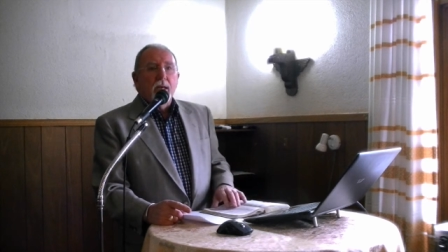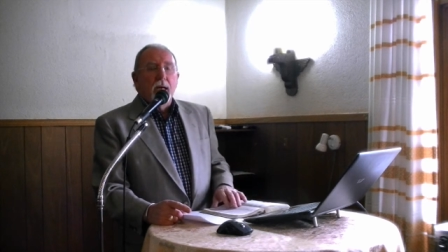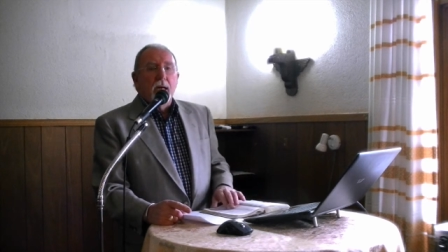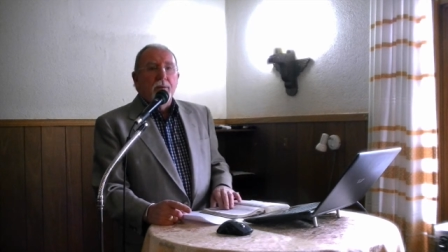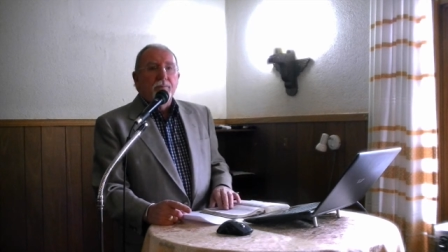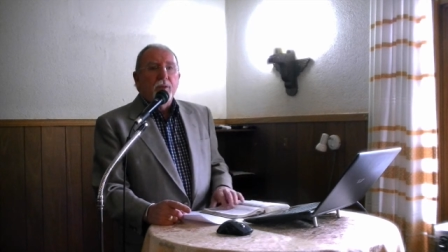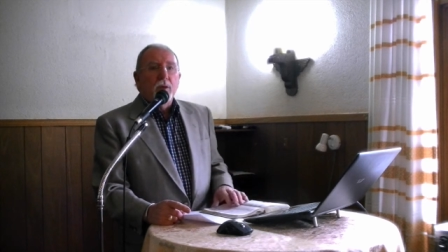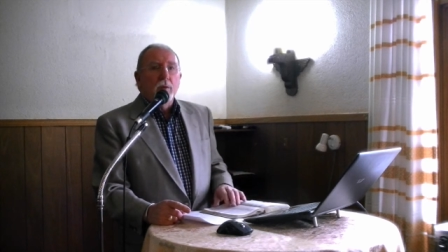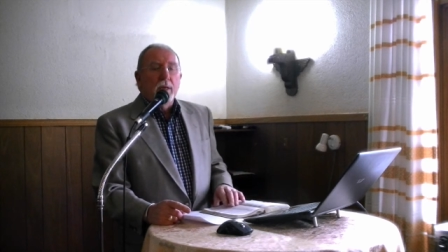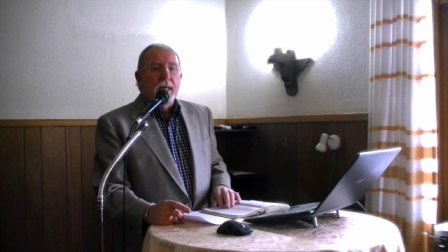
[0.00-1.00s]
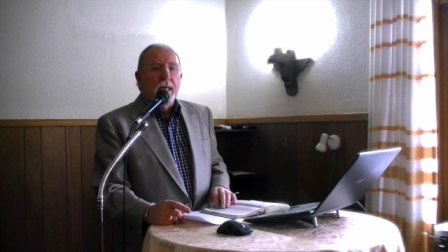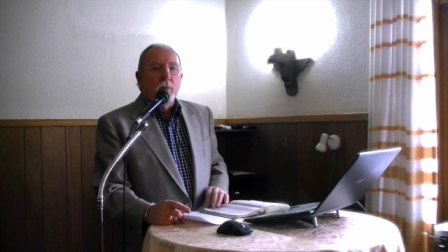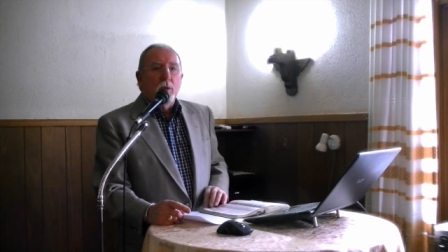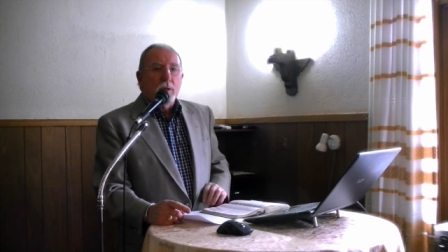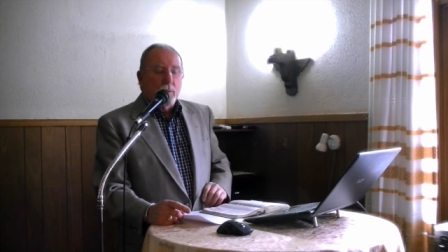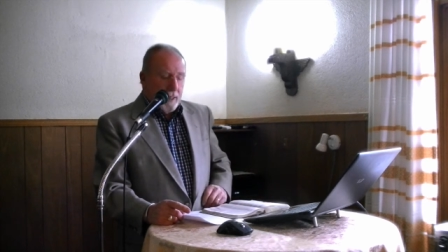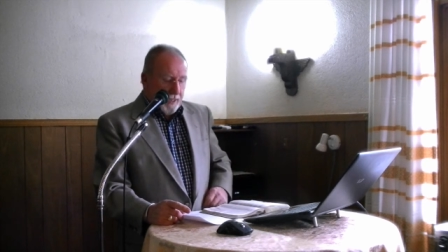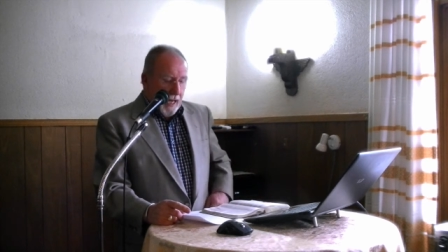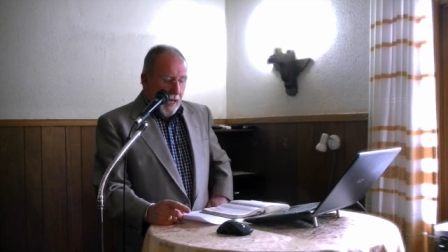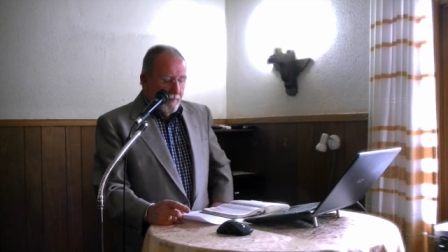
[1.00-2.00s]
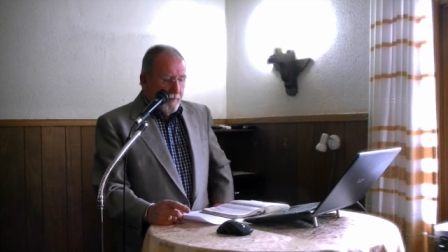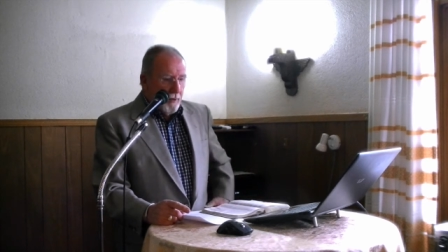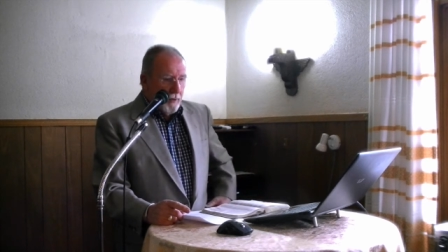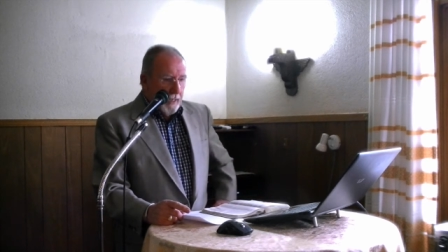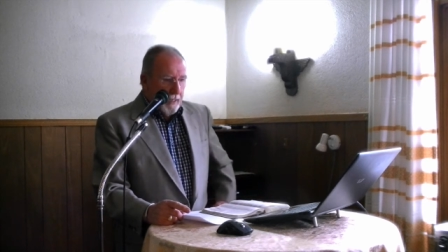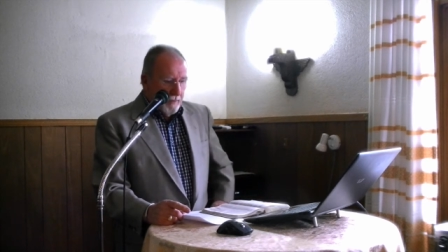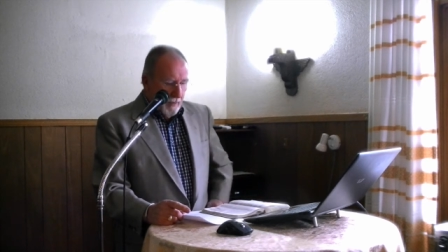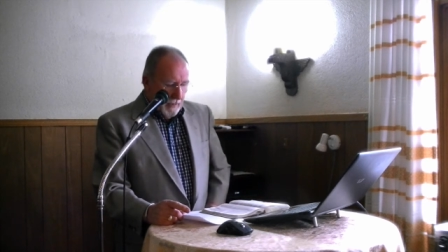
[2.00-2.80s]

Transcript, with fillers: uh, he worked one time for a,